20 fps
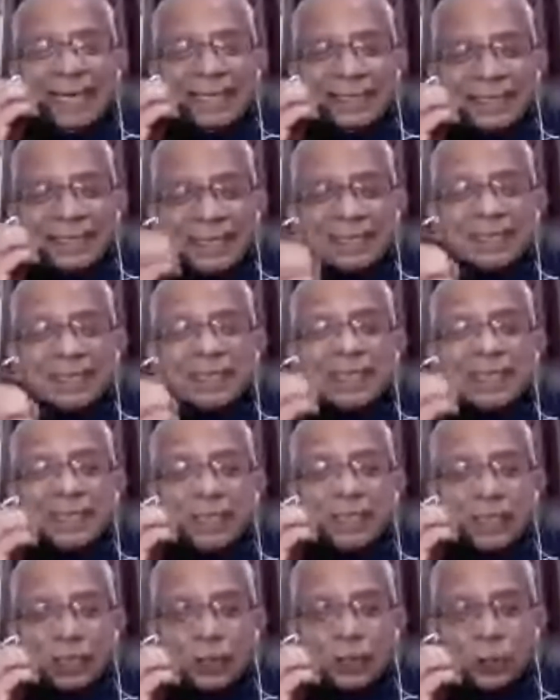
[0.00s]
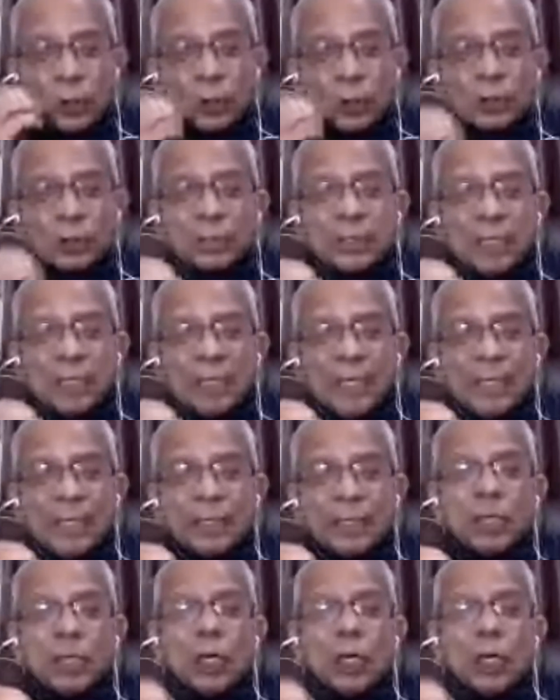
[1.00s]
justice is not
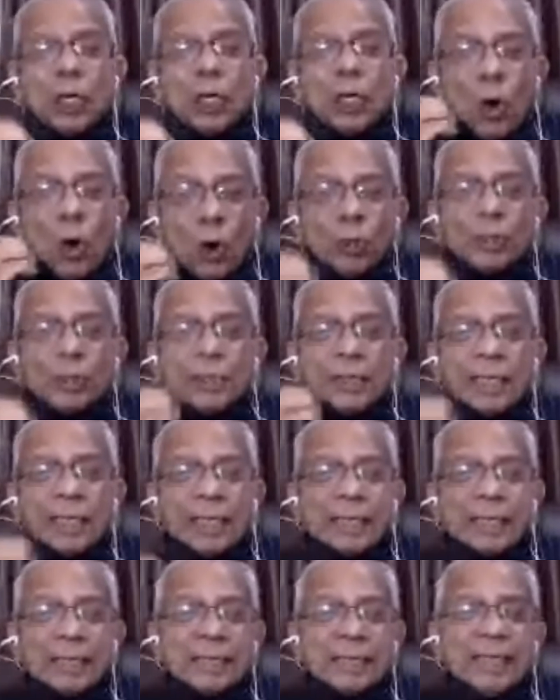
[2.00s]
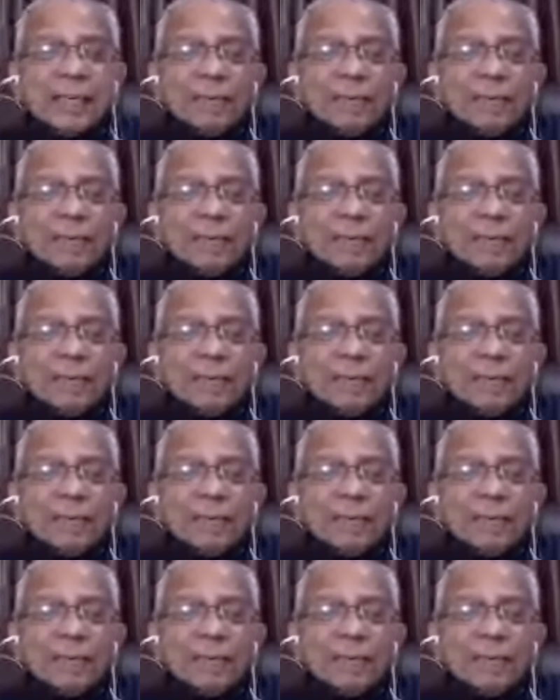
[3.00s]
delayed or denied